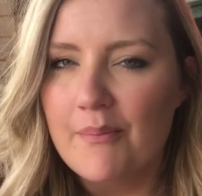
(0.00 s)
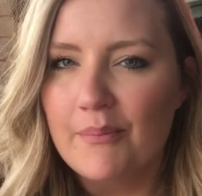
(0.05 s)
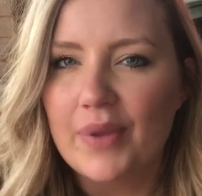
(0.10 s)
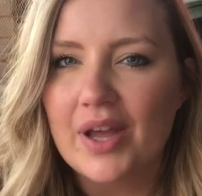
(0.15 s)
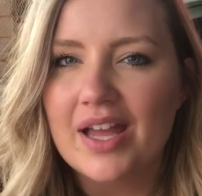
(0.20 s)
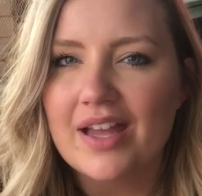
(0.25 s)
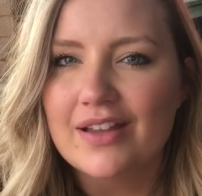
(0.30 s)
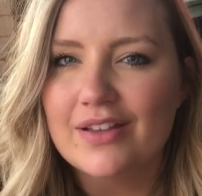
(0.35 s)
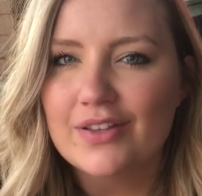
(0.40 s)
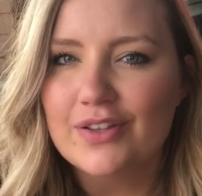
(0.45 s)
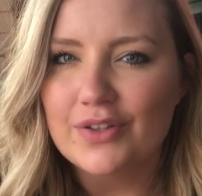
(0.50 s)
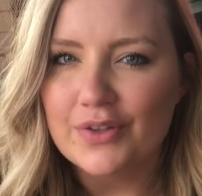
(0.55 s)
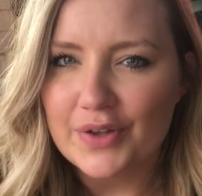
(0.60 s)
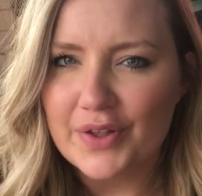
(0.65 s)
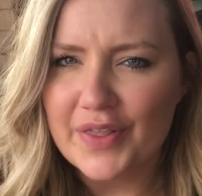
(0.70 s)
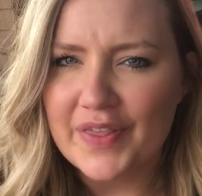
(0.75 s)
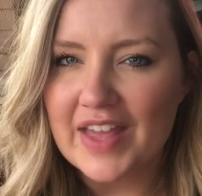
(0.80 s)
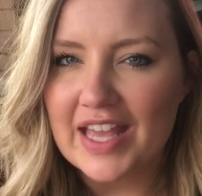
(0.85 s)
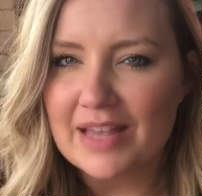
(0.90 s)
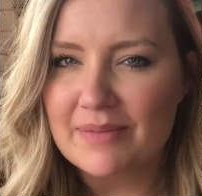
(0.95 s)
But
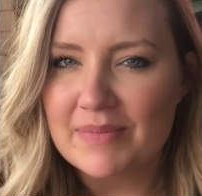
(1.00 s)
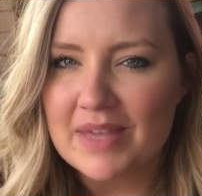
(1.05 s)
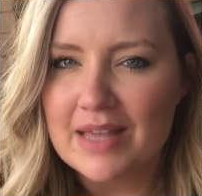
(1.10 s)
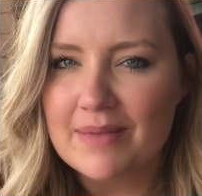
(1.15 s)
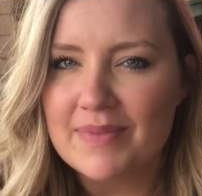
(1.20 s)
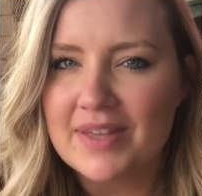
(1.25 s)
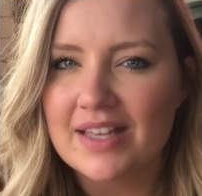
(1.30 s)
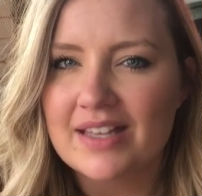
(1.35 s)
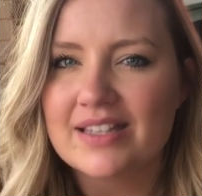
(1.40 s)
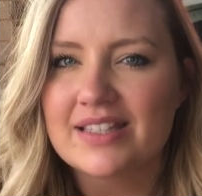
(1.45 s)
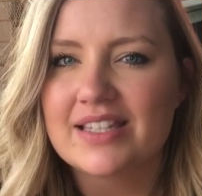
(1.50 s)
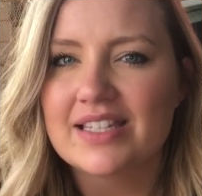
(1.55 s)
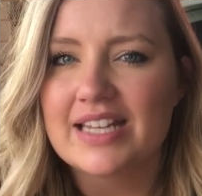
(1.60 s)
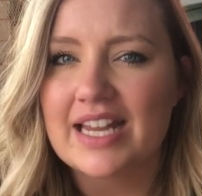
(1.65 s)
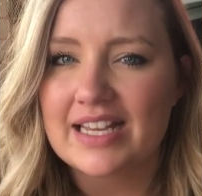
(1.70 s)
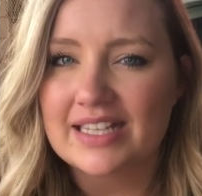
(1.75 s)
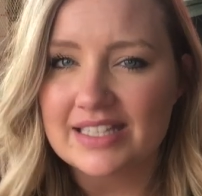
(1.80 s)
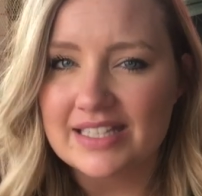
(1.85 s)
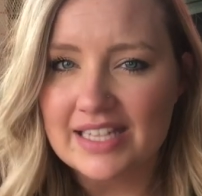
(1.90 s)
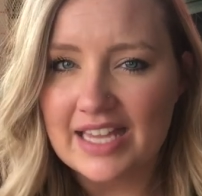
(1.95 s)
you'll thank me because the
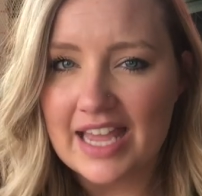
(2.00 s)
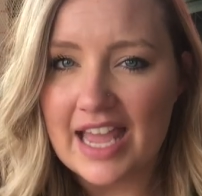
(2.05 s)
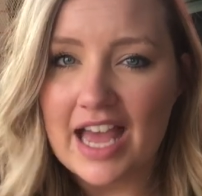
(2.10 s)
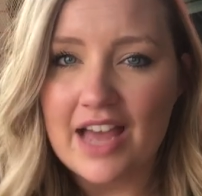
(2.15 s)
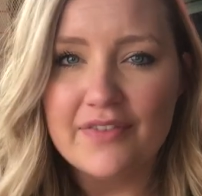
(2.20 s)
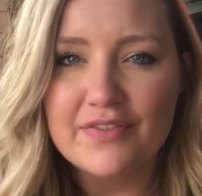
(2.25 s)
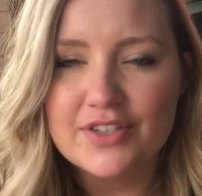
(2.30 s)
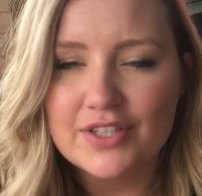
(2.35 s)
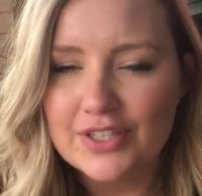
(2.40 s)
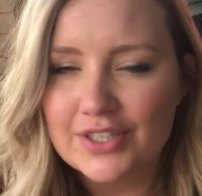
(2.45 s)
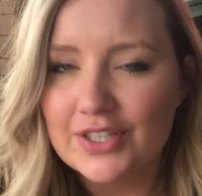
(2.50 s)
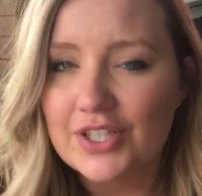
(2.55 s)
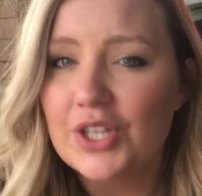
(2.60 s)
next day after,